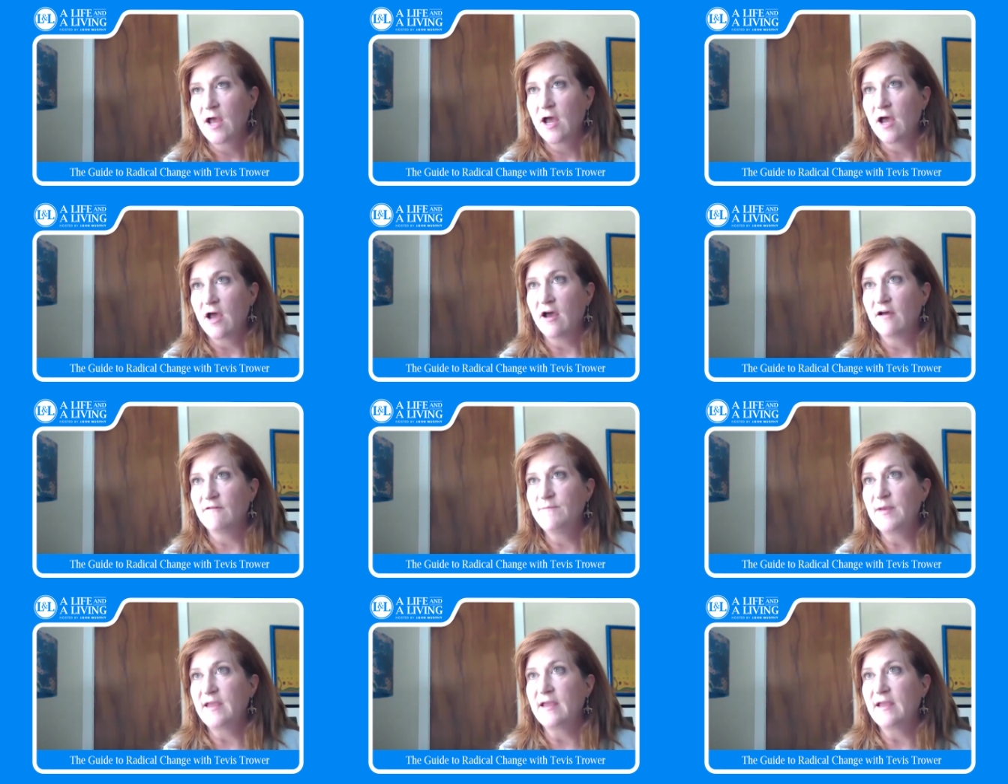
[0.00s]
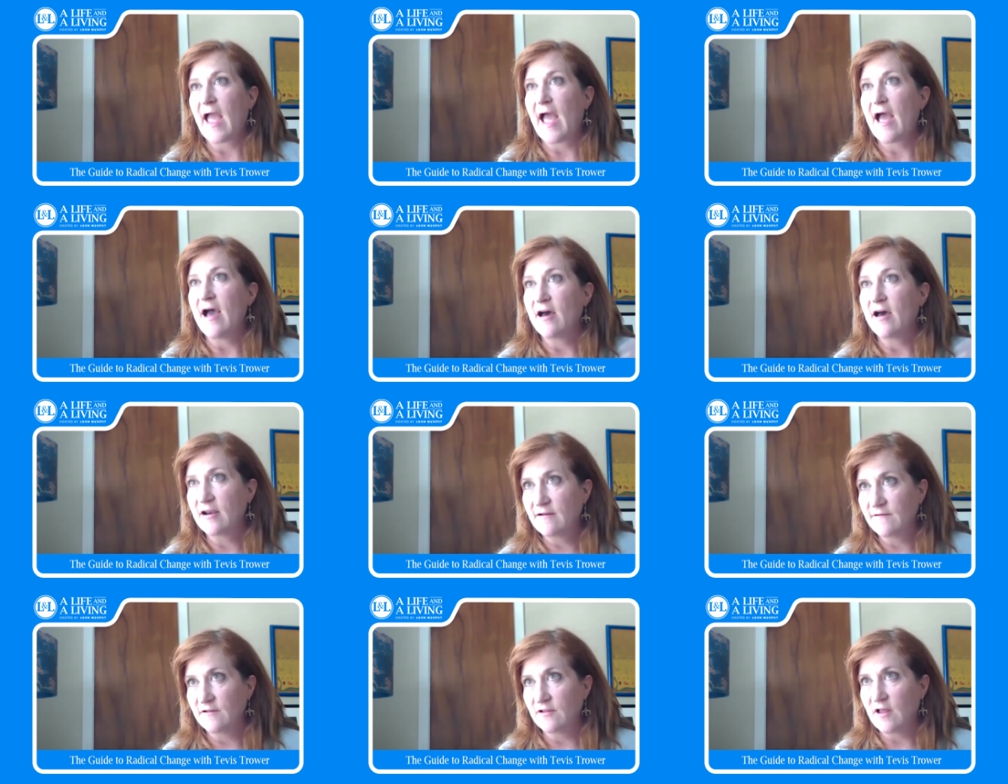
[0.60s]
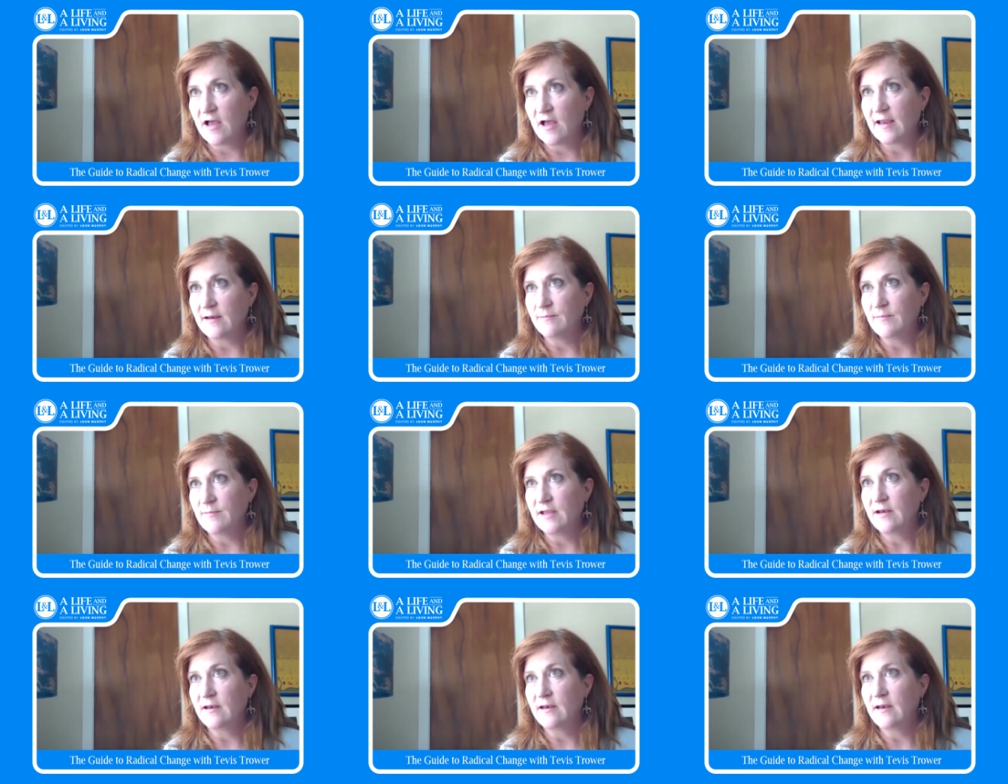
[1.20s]
of being out of
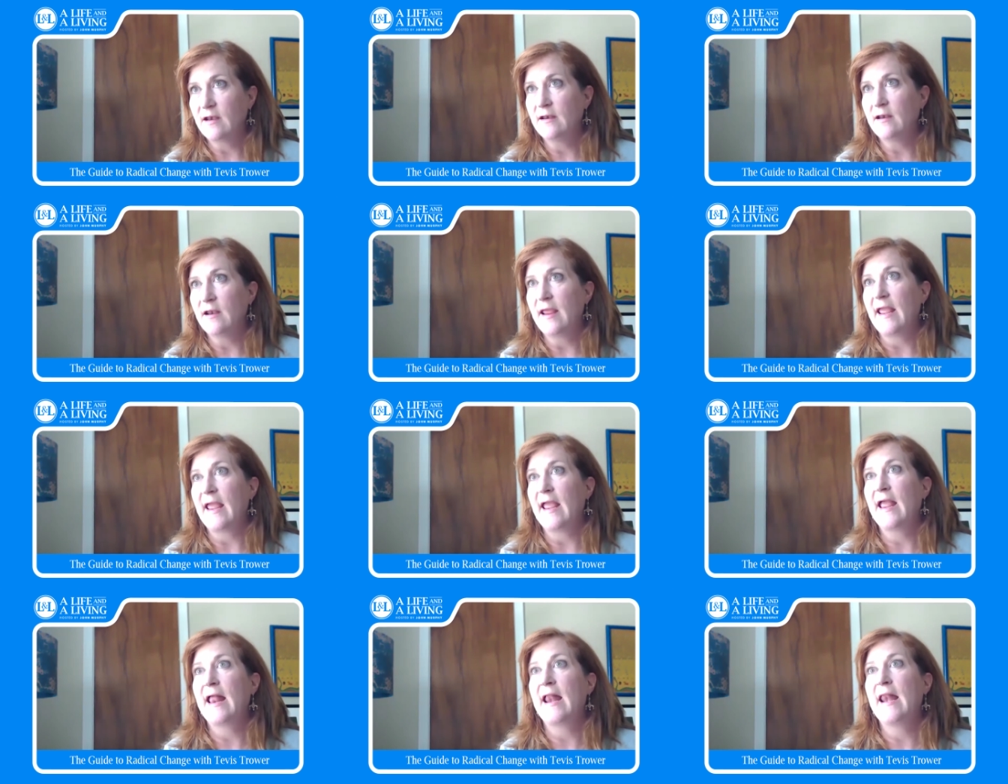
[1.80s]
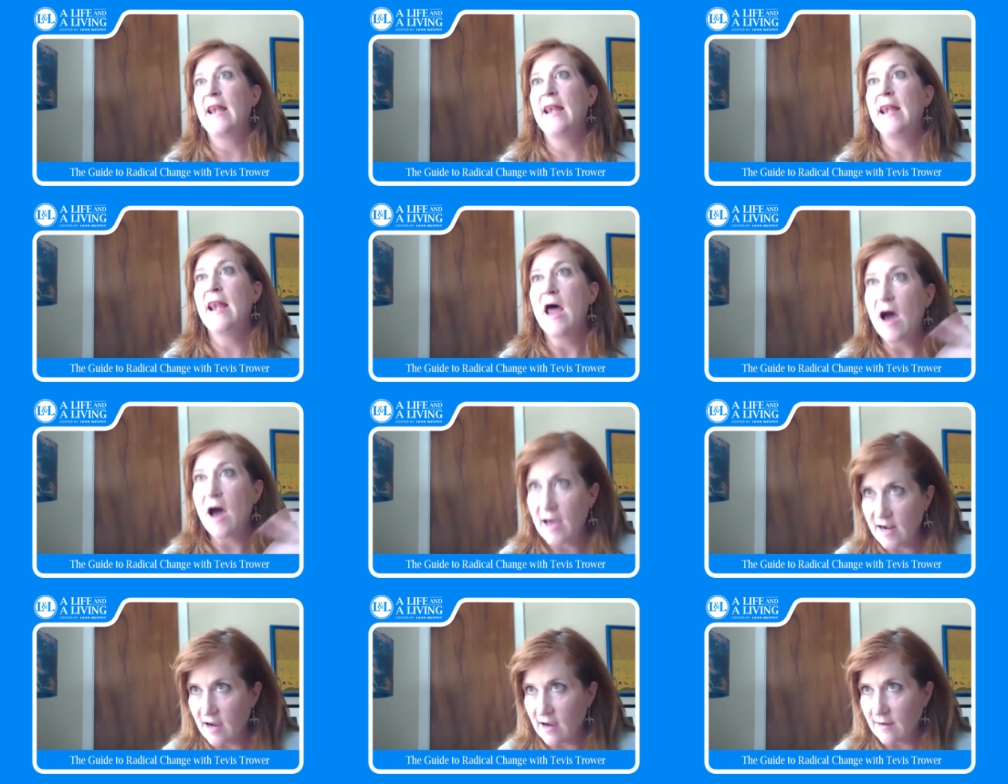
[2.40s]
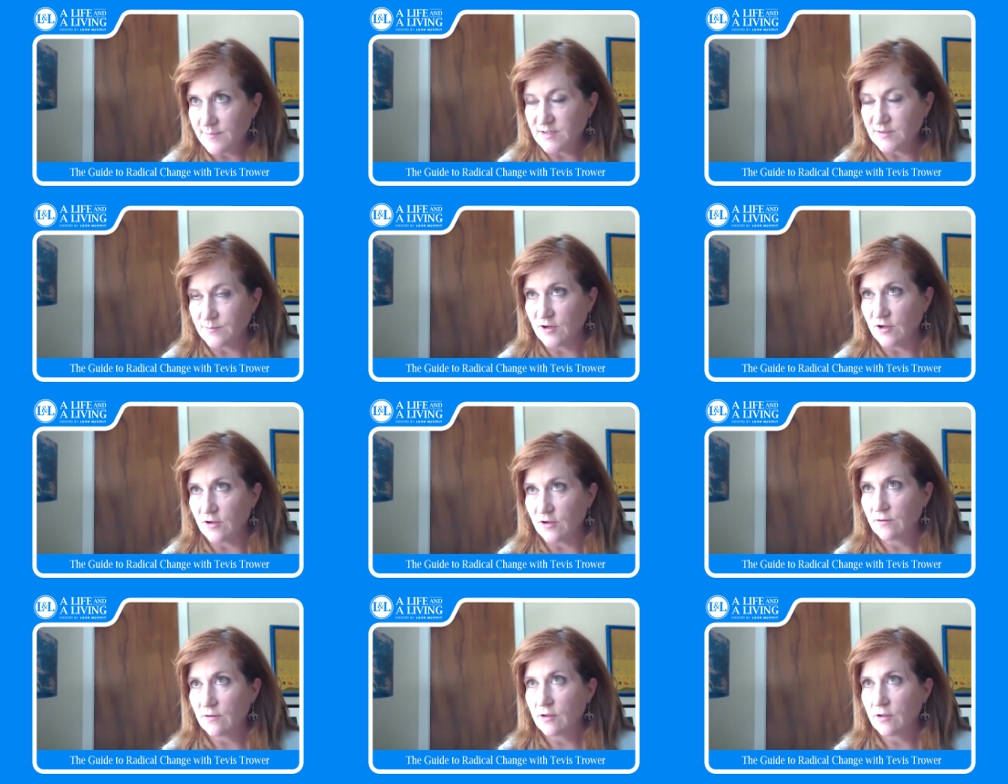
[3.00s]
alignment, not
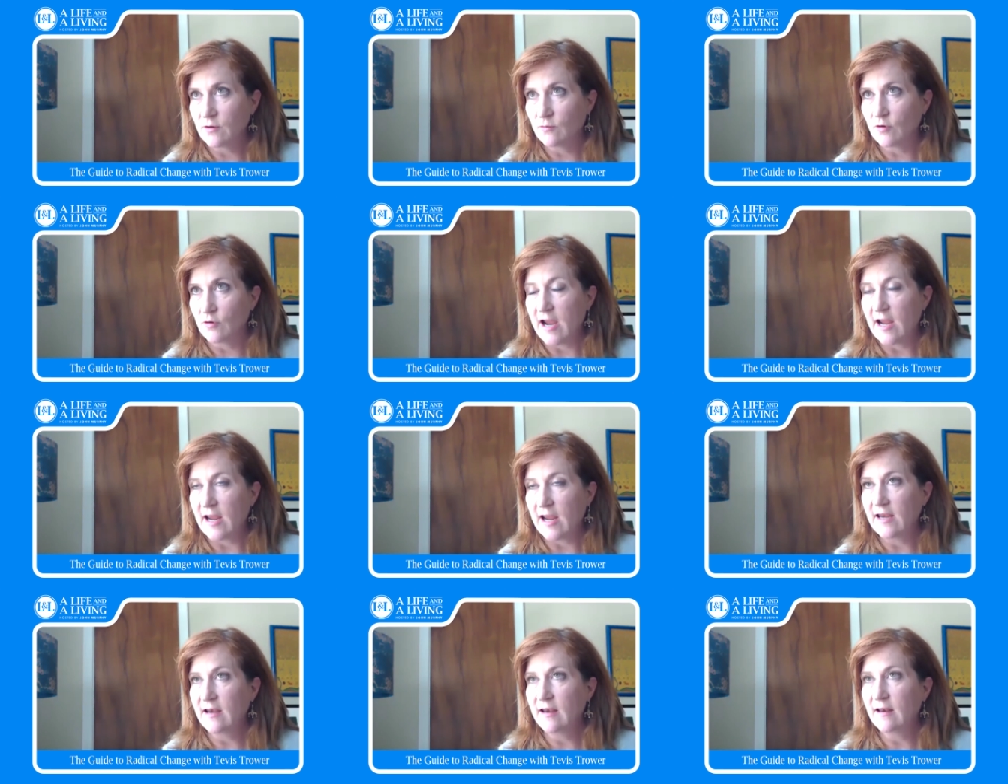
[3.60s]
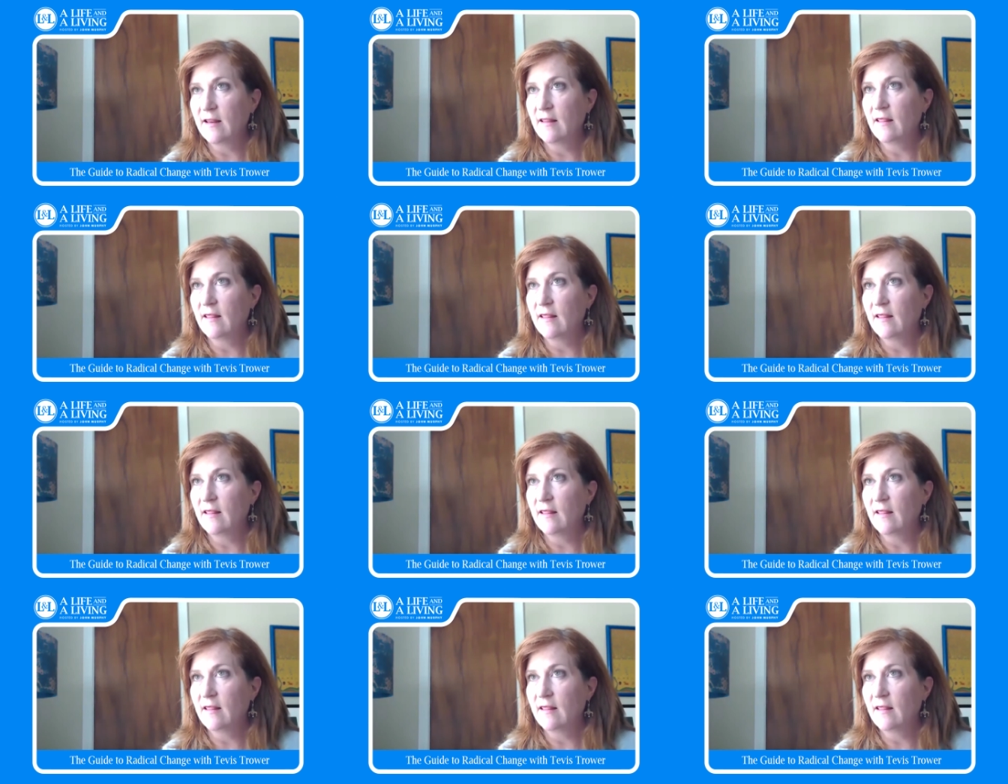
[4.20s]
optimal, right?